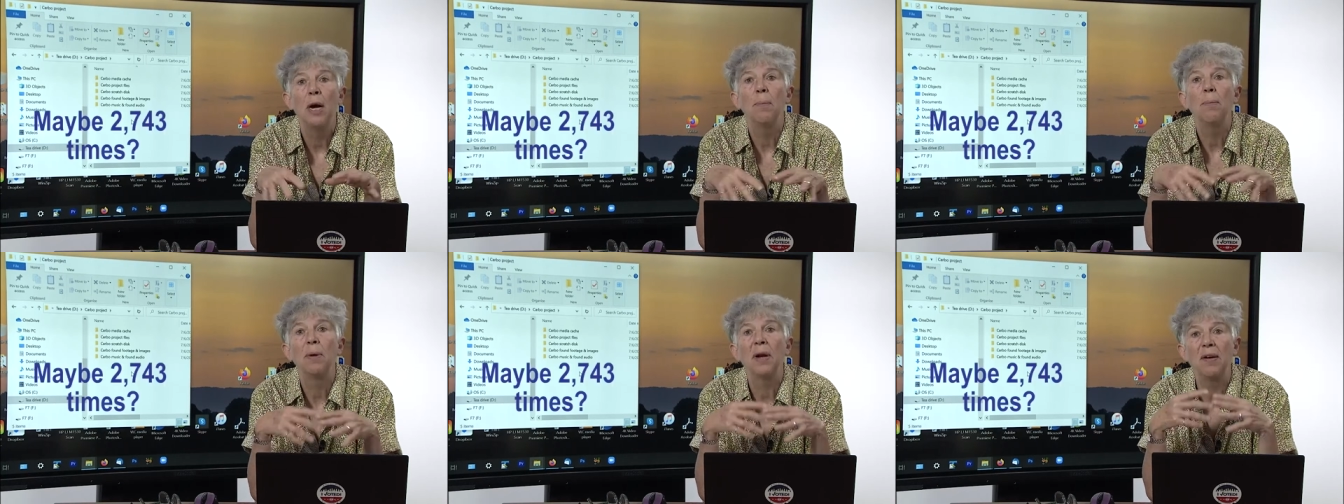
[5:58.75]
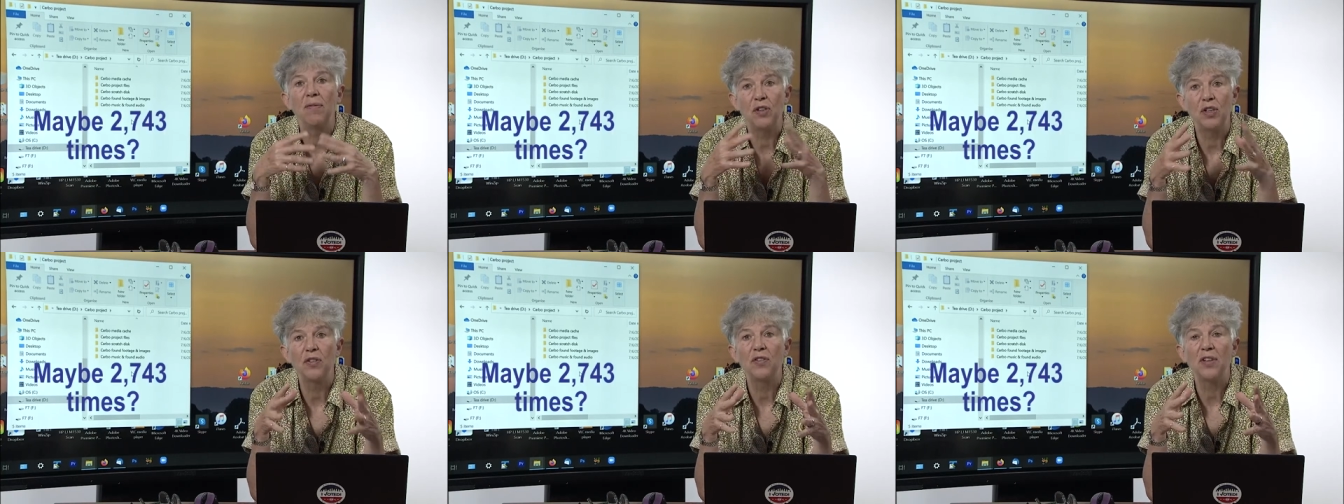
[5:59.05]
but
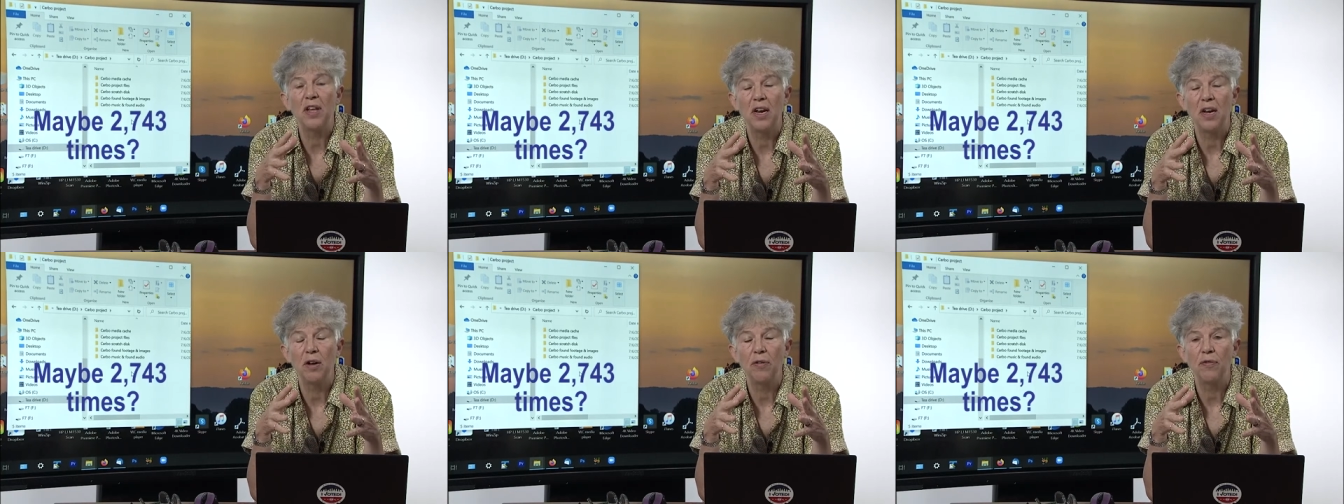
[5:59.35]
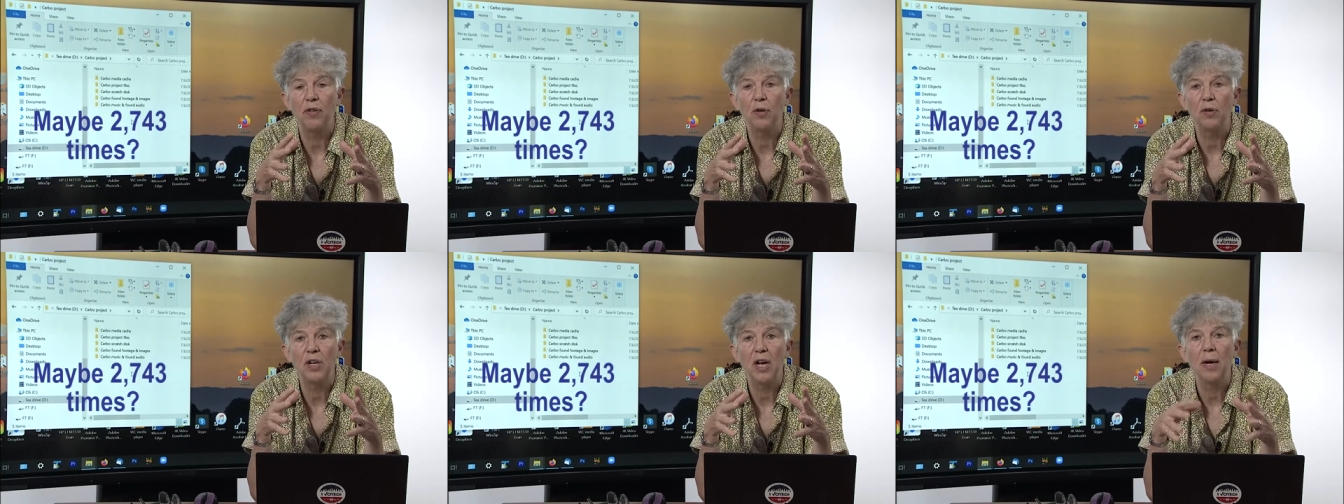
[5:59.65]
I've just said it a
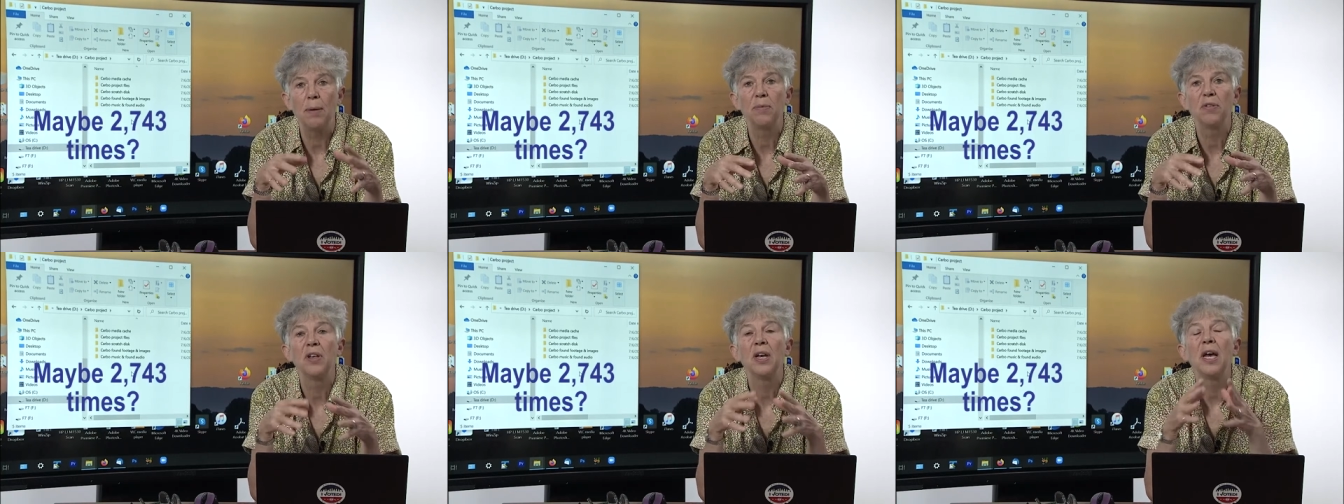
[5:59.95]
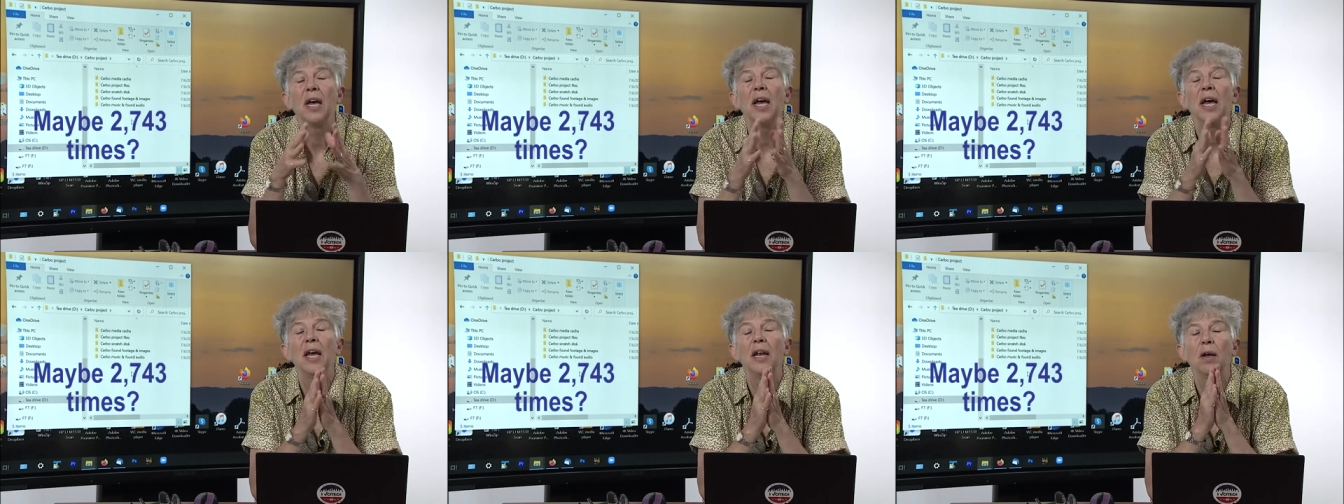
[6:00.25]
few times.
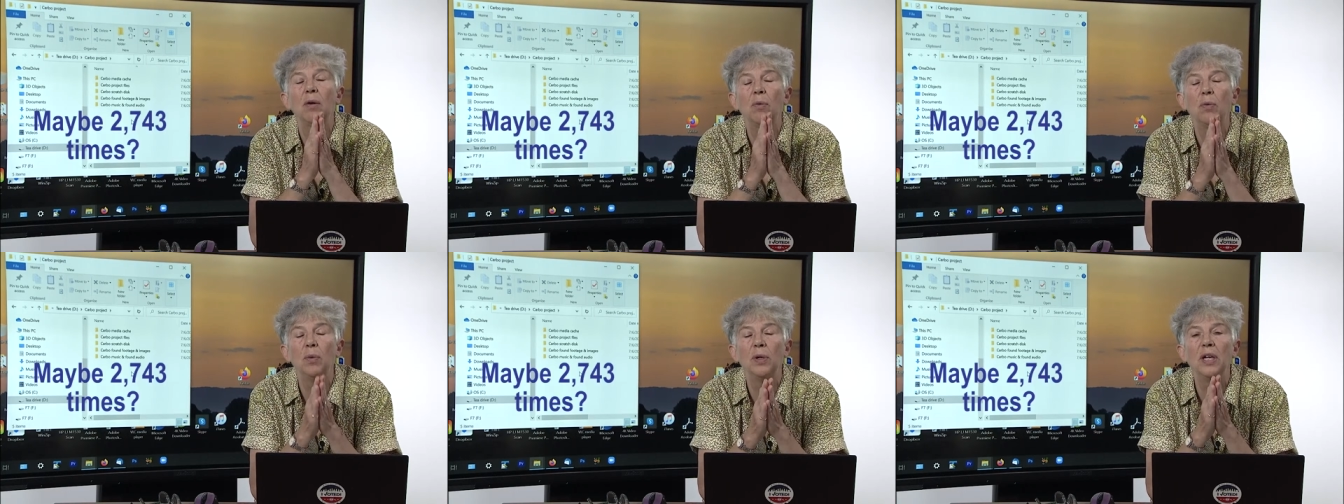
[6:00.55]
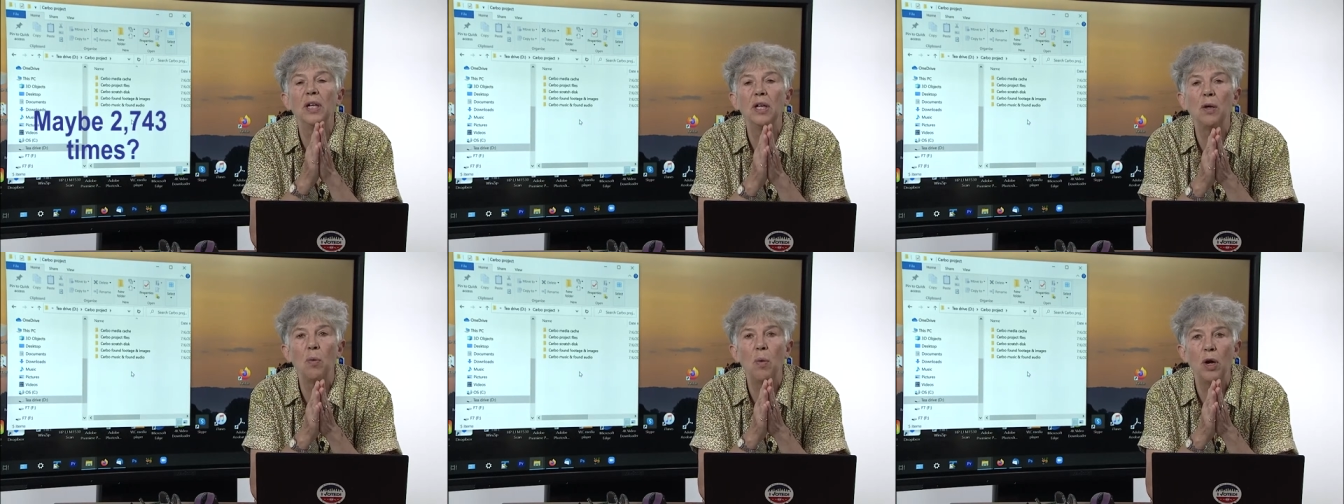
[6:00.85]
And I
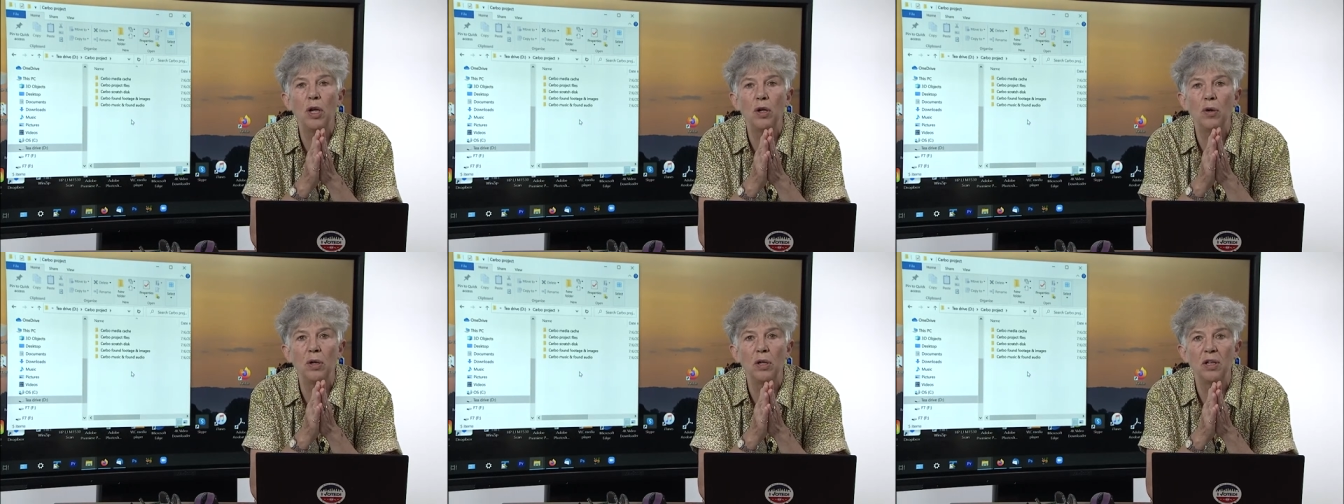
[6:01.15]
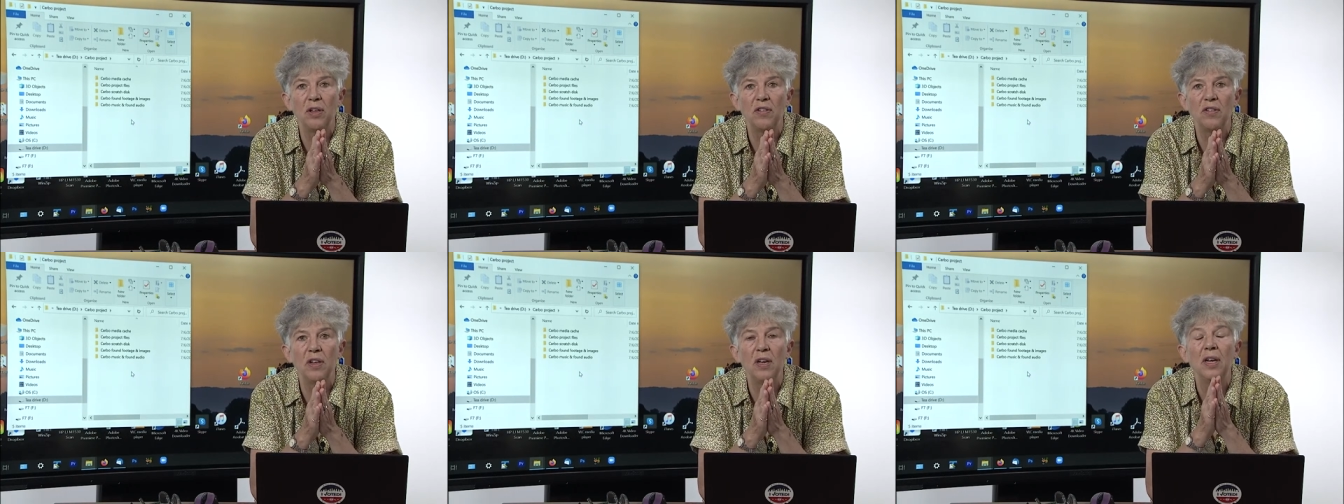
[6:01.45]
really want you to
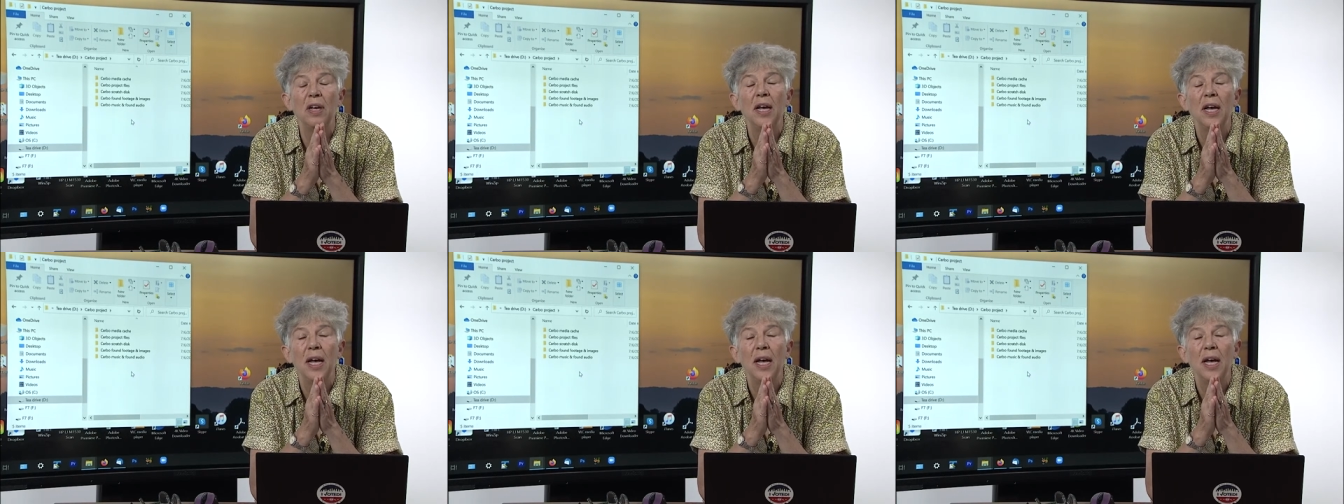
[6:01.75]
listen